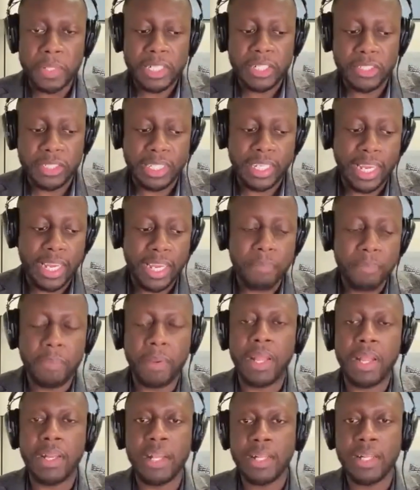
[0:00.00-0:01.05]
what we need to
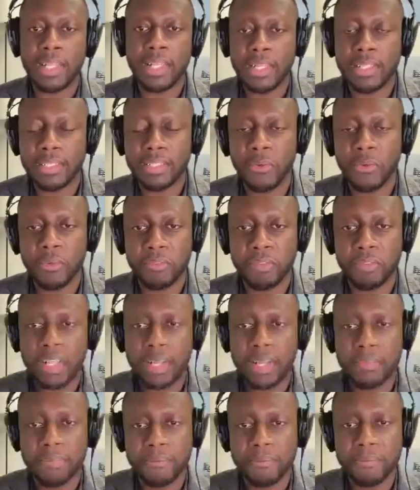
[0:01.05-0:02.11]
keep and all of
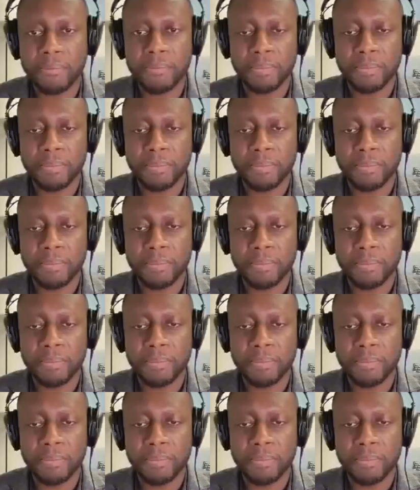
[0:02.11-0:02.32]
that.